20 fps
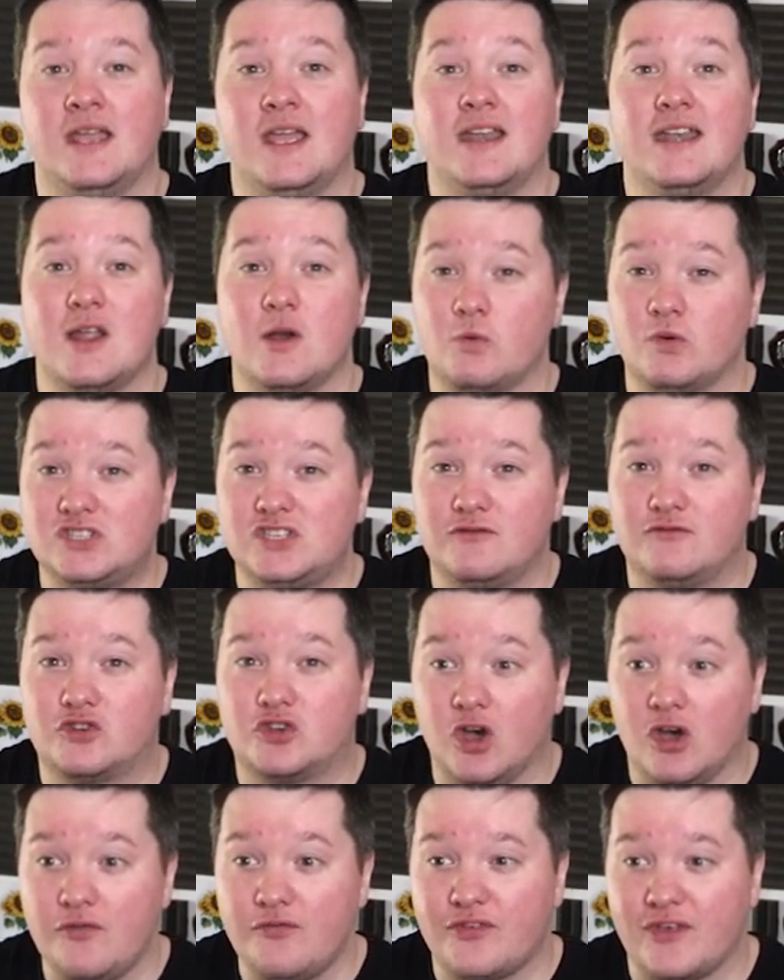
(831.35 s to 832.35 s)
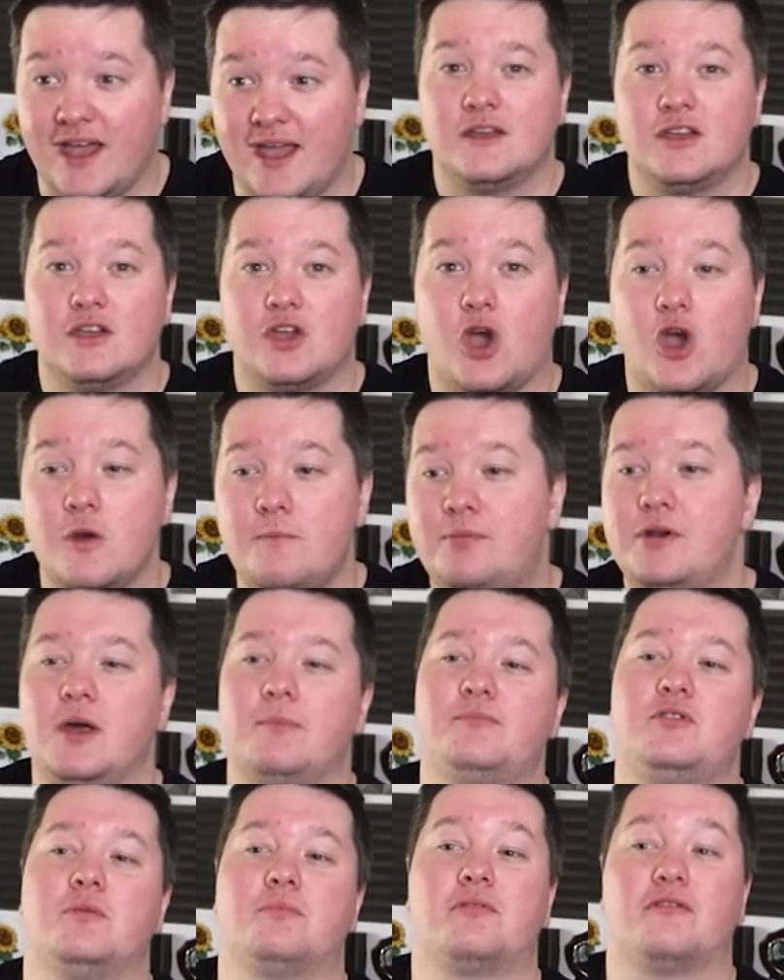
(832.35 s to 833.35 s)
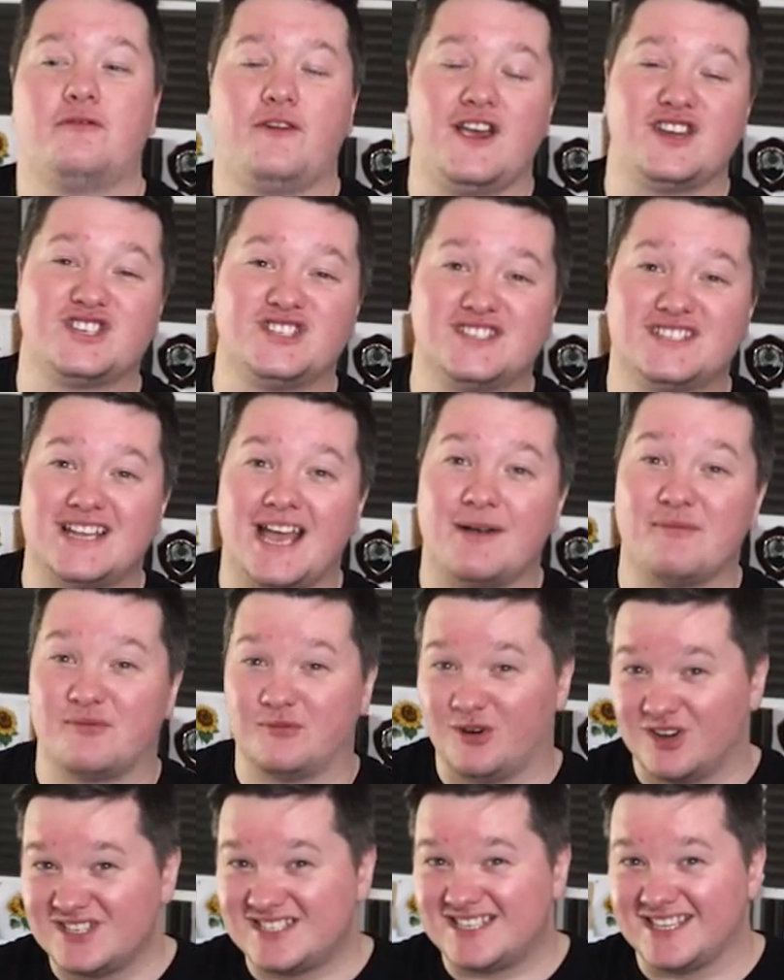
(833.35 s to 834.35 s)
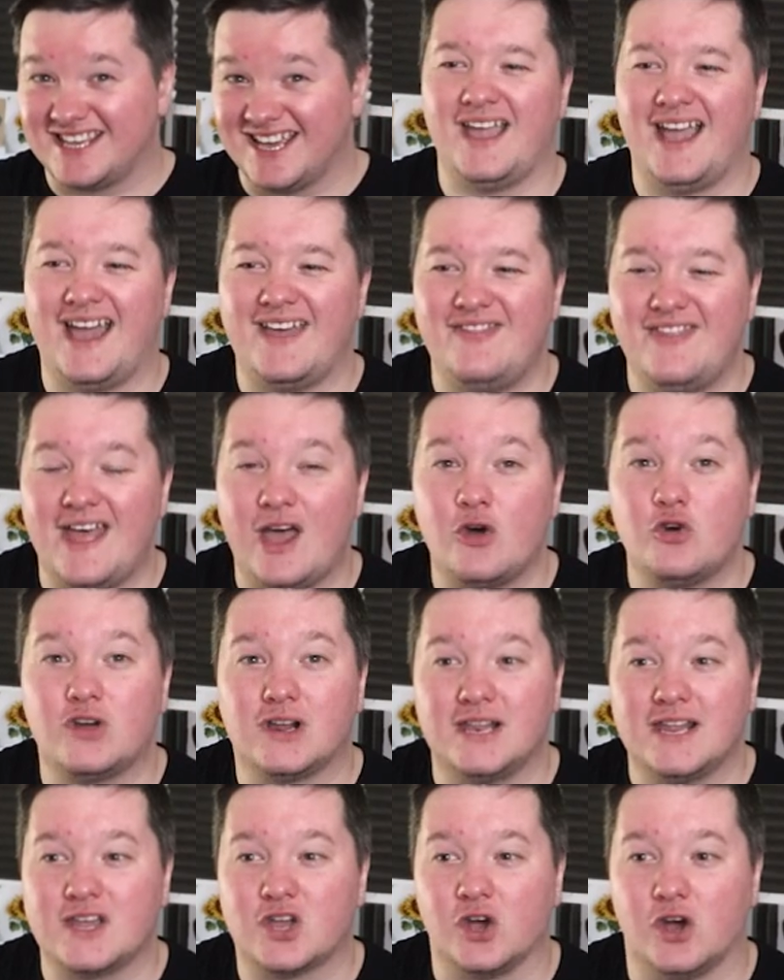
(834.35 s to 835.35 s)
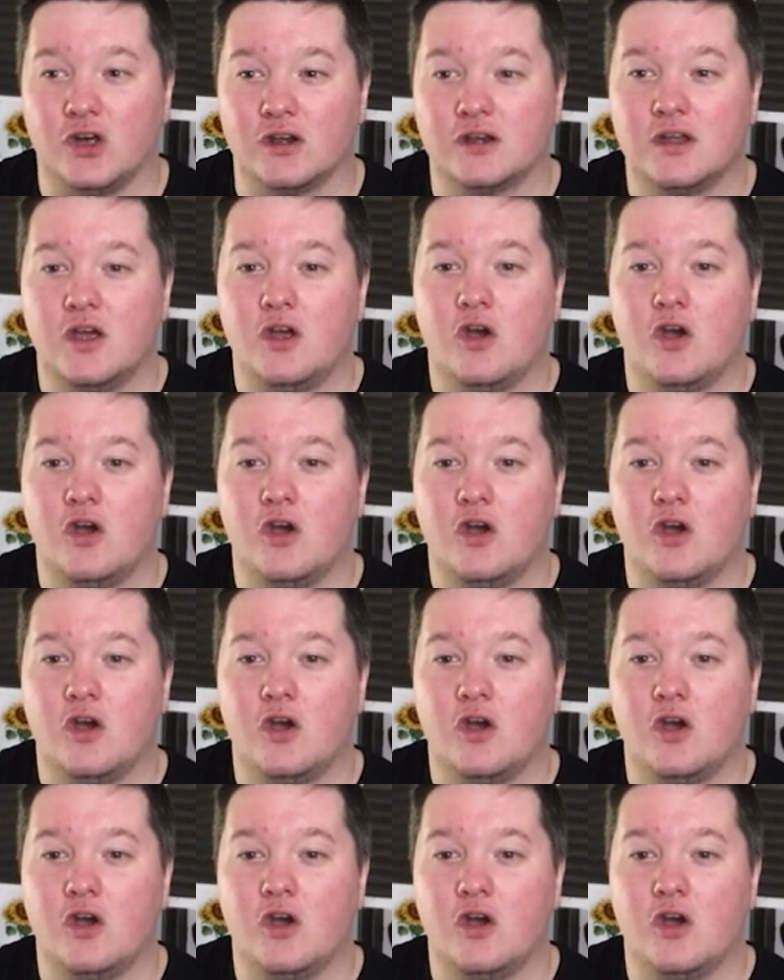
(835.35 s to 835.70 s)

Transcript: Now, once you've got that, open up your professions tab once again and now click on,